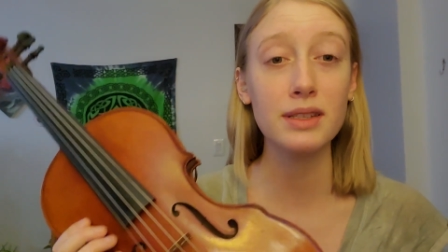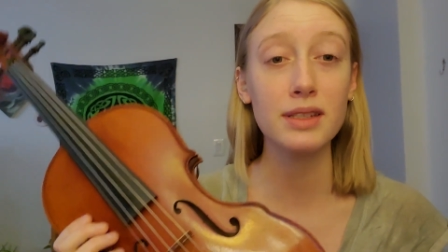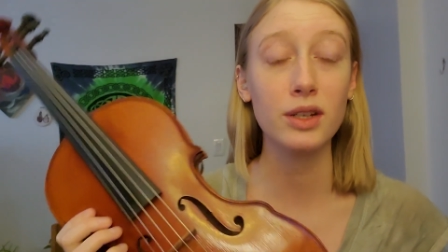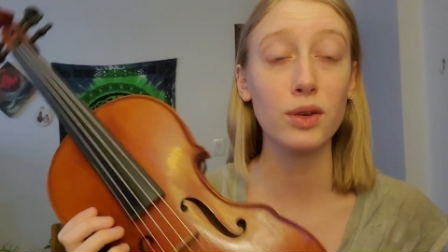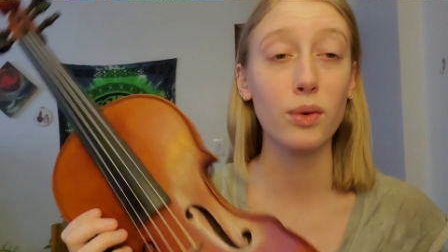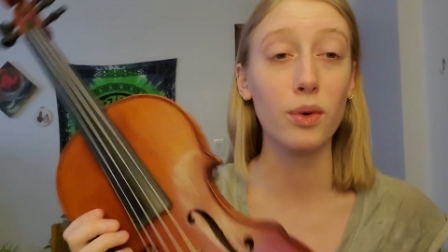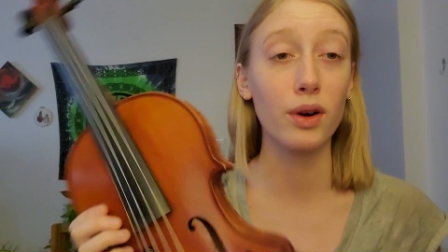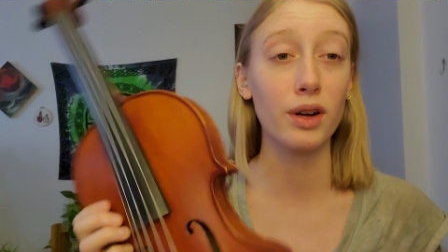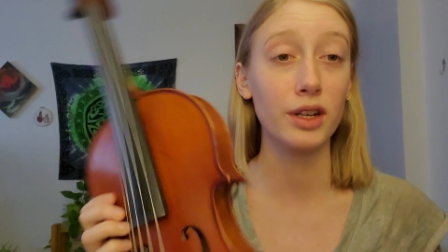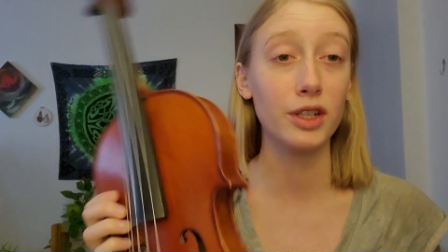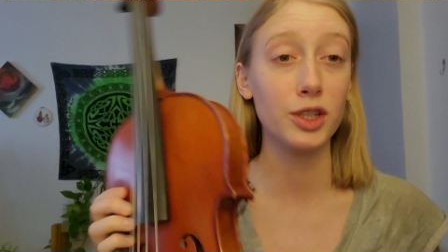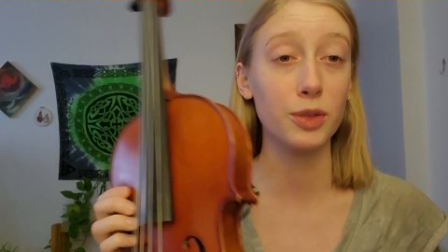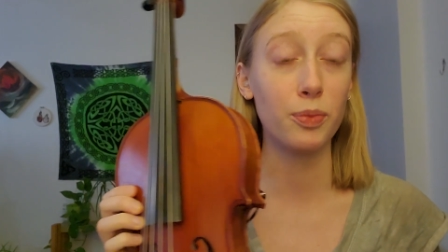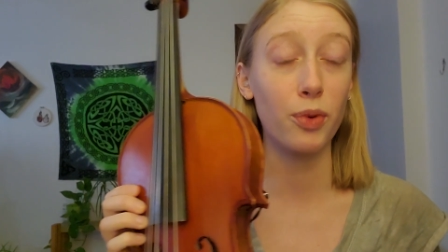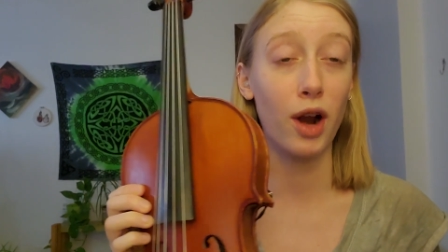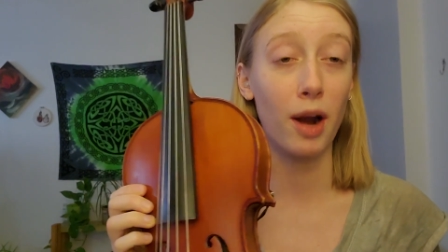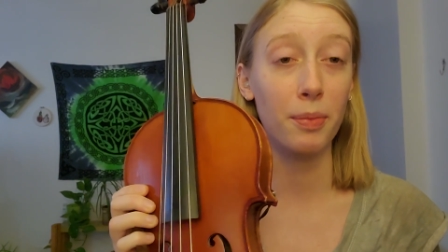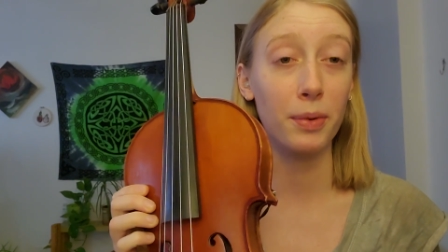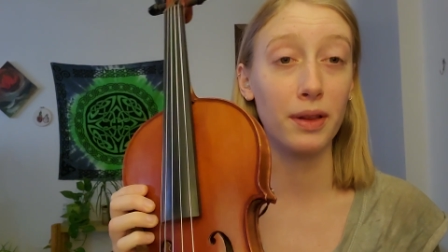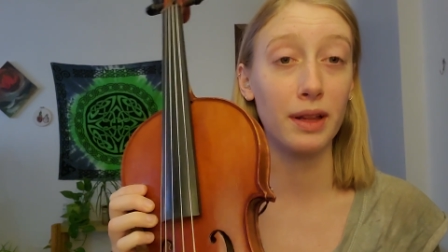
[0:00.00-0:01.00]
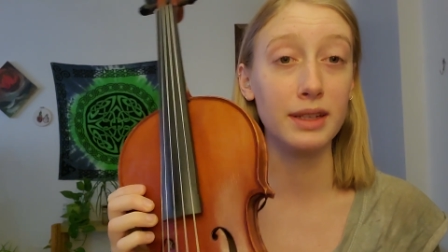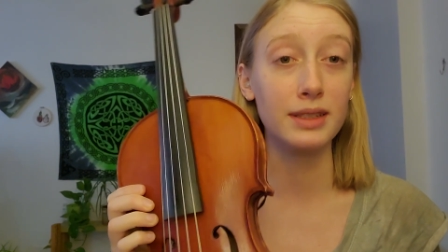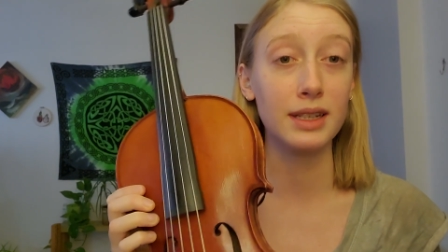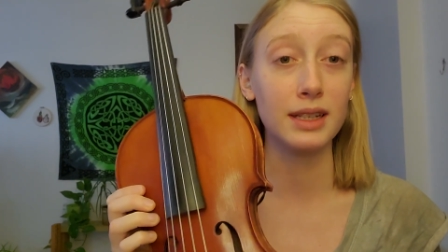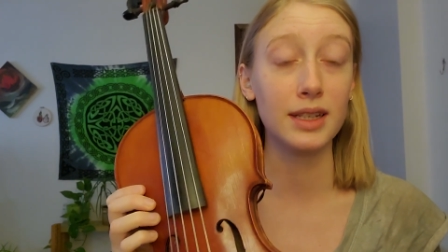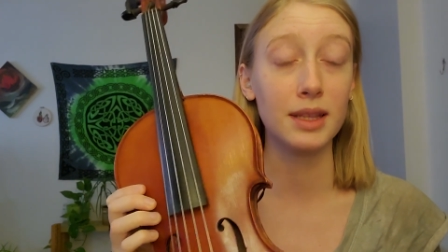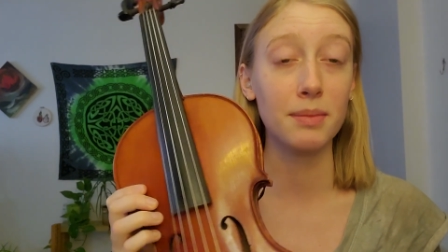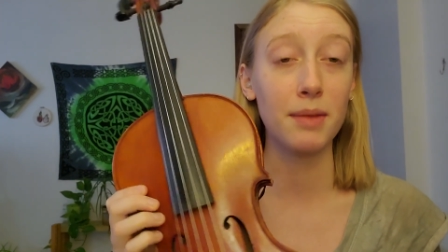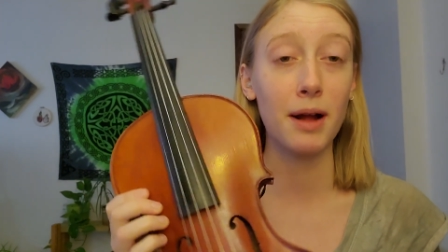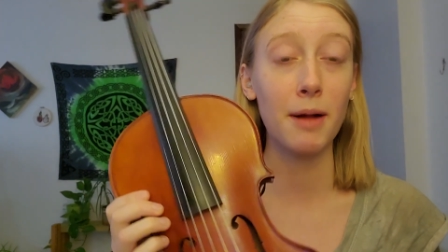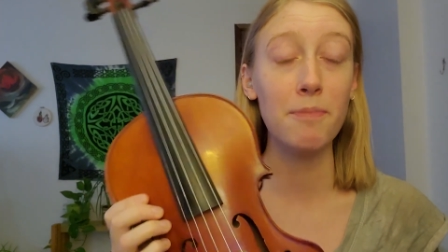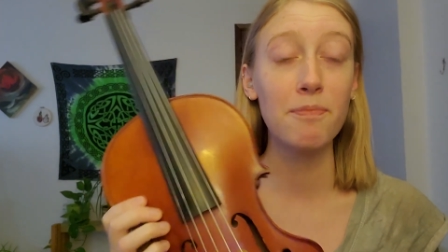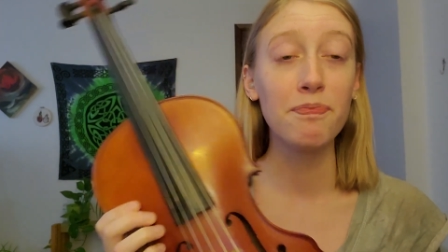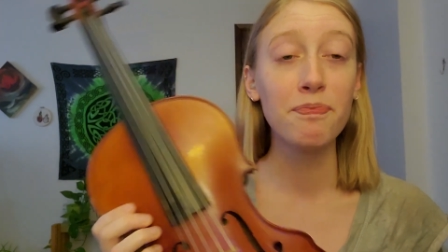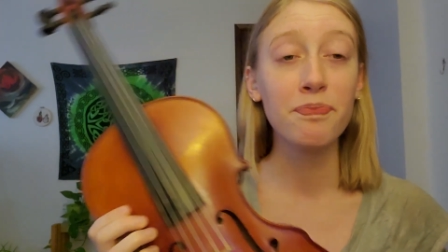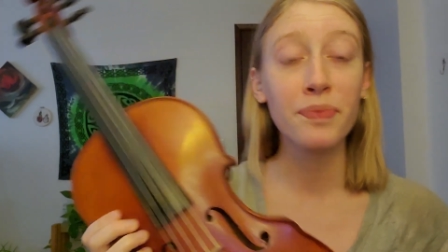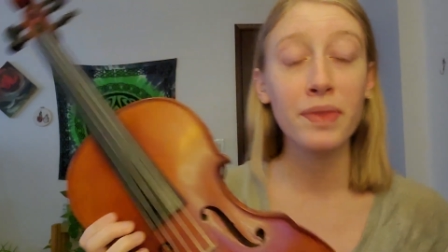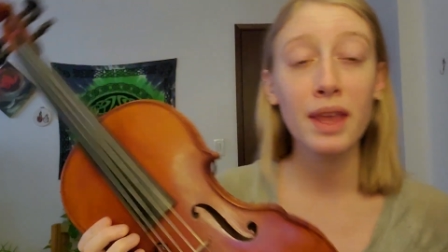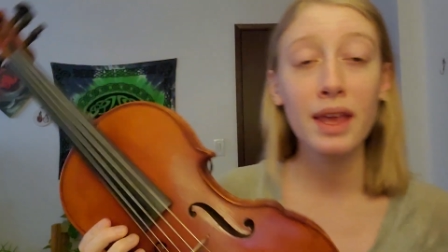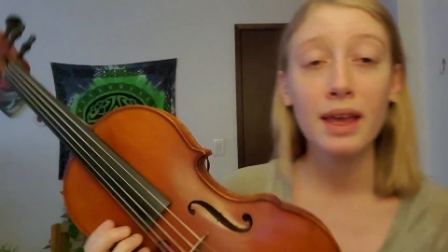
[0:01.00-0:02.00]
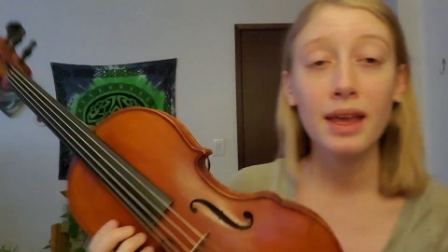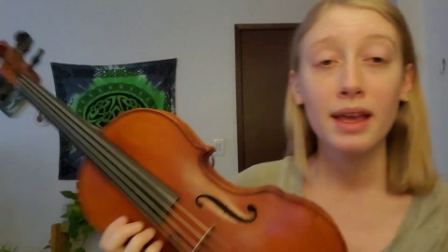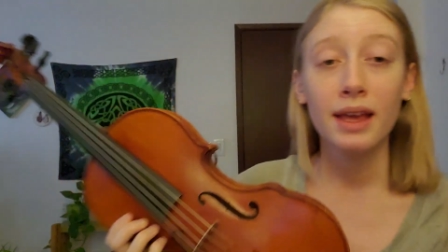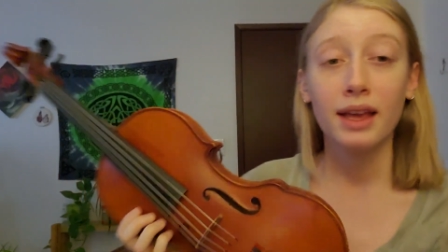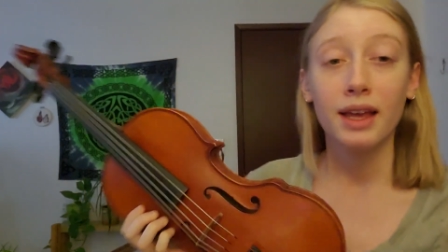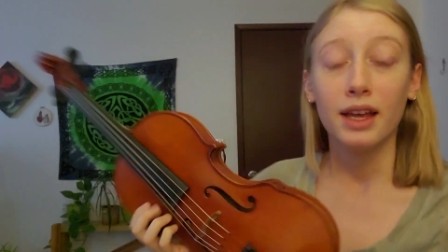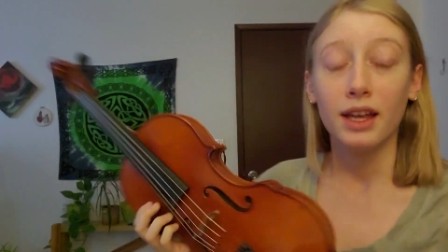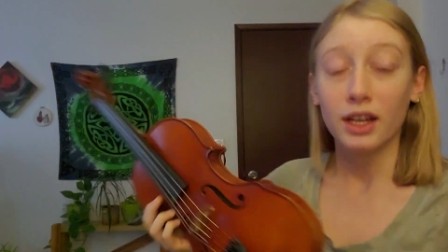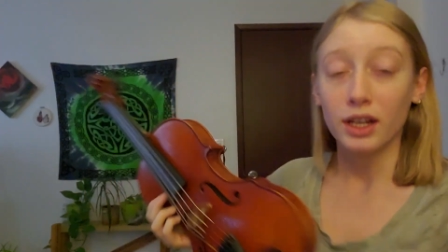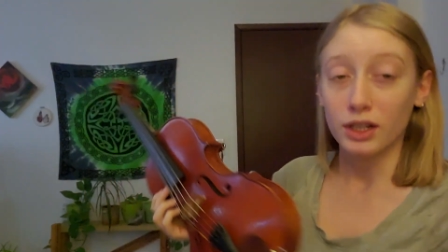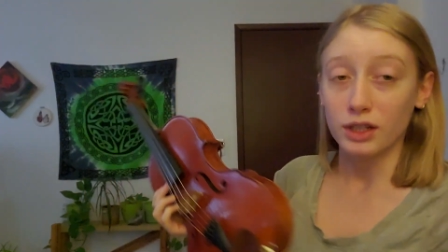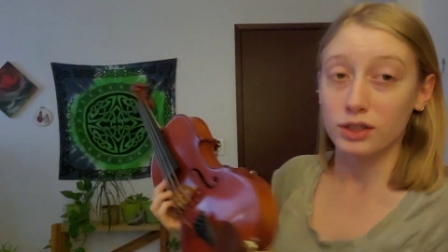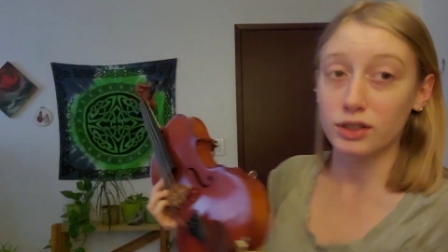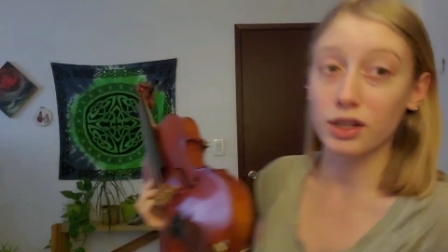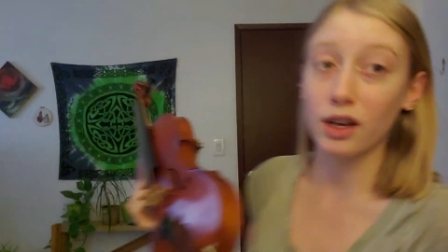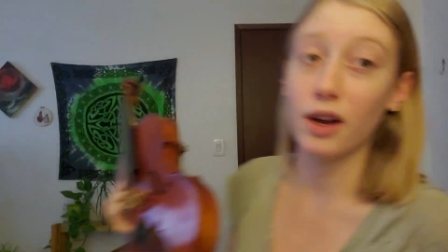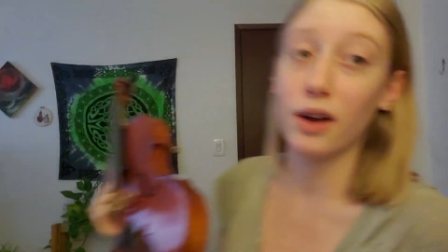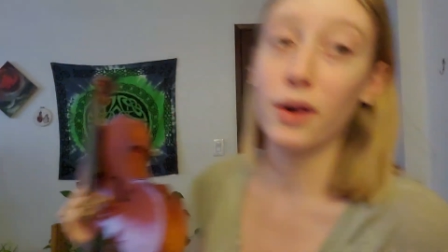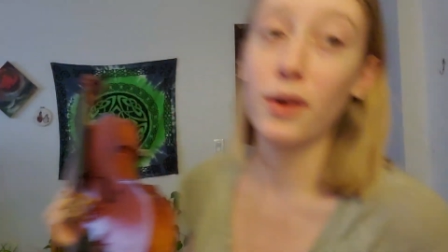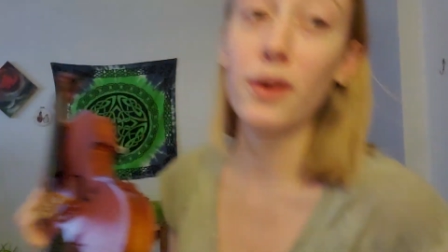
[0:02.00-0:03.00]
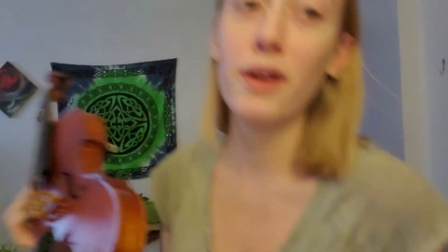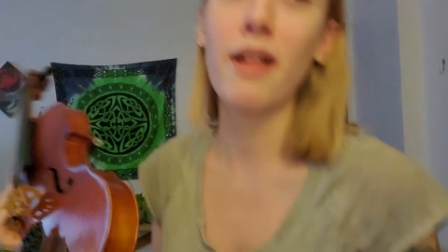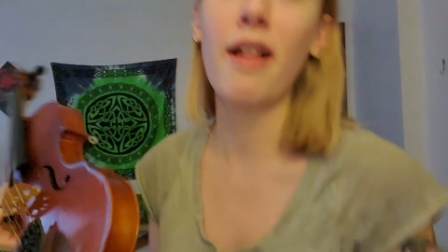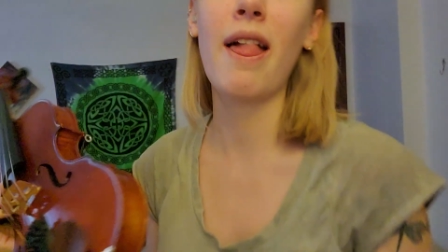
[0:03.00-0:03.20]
in order to properly set them up. So